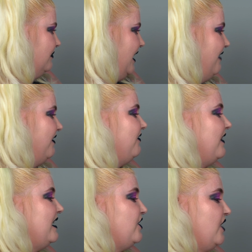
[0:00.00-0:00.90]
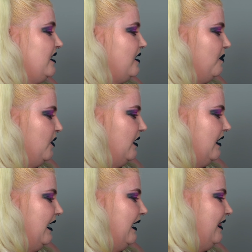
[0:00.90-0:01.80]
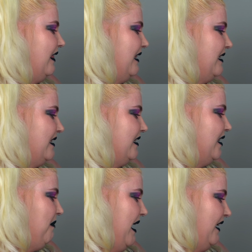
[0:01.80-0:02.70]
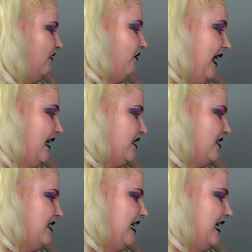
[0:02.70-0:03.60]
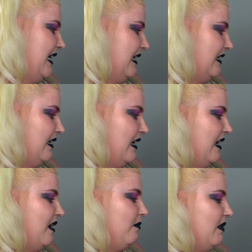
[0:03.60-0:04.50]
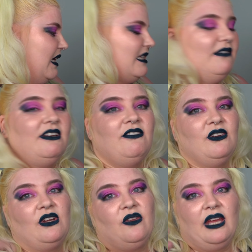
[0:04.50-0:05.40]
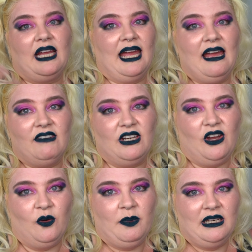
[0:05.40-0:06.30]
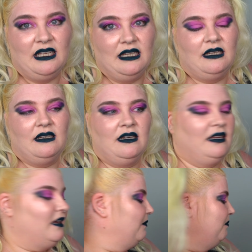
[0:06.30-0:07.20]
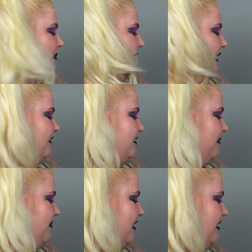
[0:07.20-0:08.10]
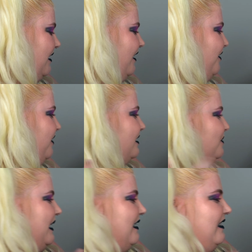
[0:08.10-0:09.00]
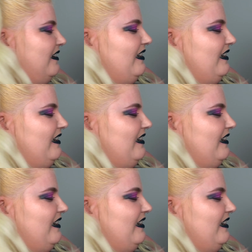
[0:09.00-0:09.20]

Even if they just put like, this is the manufactured date. Because even if you know, like, I haven't opened it, but if something, oh, that's weird.